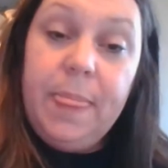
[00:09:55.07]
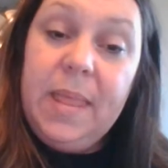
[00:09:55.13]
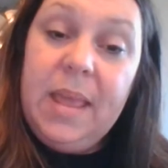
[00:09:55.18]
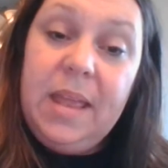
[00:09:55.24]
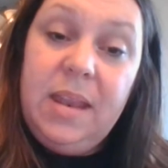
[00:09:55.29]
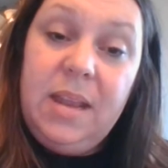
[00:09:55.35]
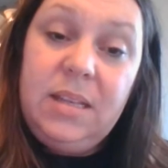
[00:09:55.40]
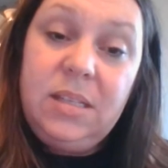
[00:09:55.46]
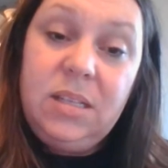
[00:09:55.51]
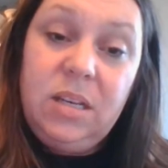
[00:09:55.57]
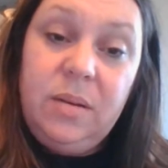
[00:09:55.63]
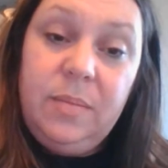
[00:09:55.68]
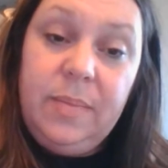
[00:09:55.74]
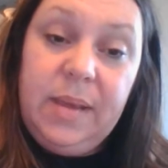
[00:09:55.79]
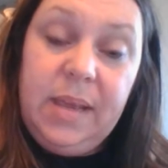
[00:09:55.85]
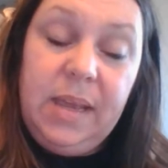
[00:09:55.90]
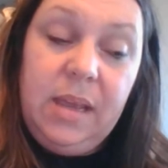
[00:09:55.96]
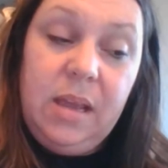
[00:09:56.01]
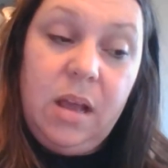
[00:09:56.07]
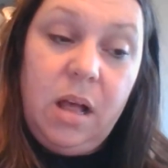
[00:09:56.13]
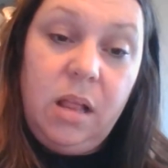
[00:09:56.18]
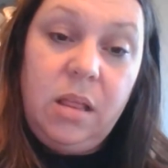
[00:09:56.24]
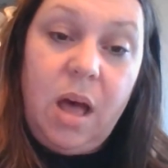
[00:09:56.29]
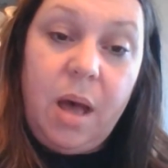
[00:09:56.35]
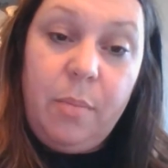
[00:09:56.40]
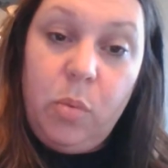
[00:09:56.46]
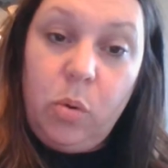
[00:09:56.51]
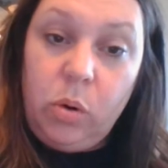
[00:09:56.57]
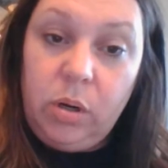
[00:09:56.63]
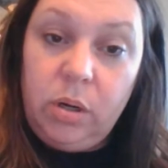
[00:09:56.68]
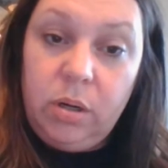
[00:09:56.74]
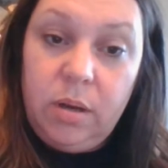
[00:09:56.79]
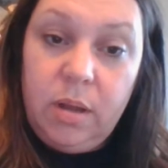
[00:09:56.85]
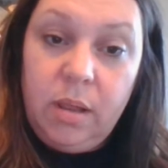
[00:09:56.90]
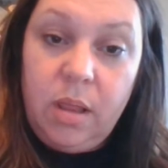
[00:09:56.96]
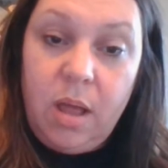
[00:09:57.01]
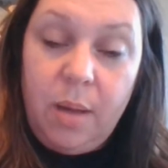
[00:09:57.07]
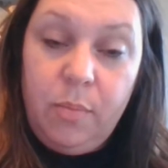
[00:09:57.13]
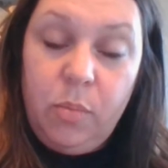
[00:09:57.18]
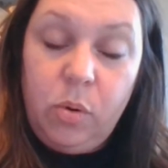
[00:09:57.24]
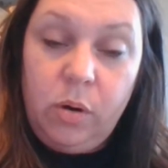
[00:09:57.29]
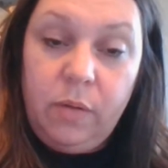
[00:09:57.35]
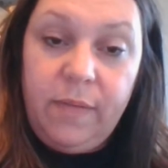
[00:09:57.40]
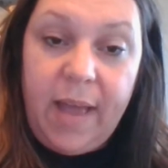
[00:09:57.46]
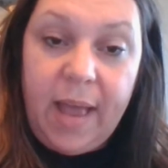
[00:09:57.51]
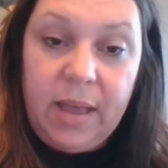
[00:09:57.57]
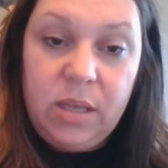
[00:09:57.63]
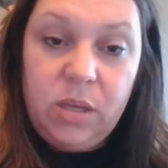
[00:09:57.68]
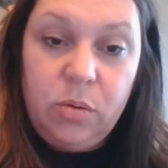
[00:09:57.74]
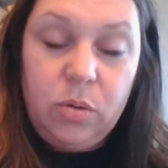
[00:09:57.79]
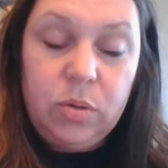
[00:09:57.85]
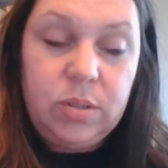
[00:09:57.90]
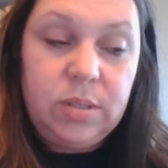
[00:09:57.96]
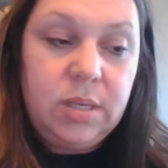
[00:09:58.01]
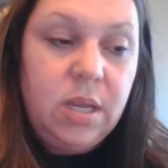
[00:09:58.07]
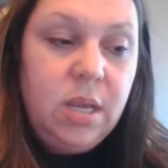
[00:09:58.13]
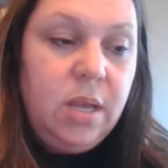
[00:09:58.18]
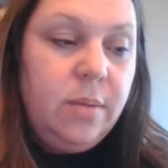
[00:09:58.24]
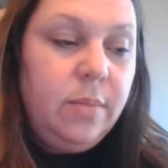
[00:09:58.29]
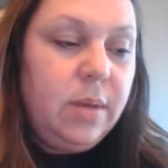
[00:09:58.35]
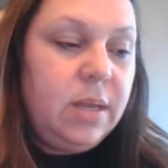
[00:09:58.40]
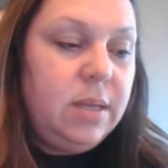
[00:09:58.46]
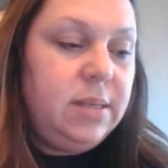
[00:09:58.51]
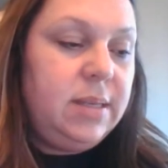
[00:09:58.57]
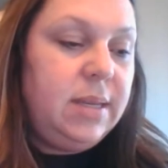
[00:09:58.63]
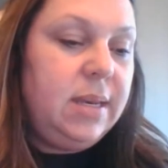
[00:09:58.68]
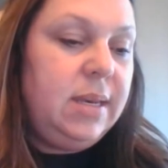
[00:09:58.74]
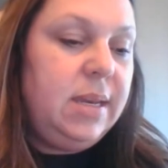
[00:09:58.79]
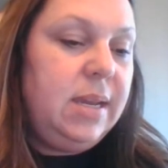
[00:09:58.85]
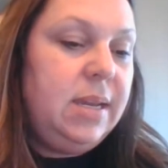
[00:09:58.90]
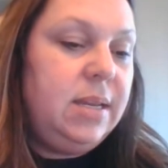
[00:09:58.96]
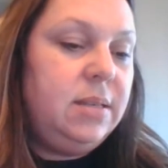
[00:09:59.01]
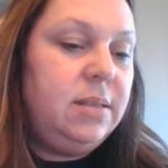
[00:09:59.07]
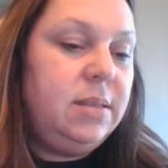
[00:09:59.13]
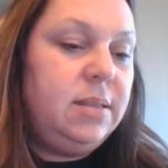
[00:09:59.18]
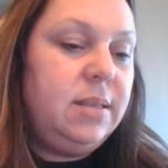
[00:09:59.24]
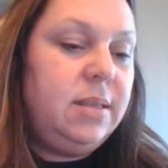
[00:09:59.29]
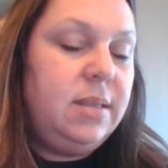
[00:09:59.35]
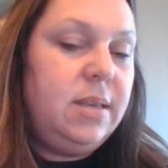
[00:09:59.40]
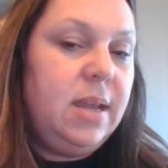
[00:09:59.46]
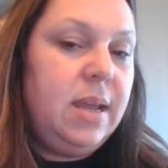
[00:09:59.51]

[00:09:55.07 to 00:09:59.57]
And it's going to be a lot more vacuoles because it needs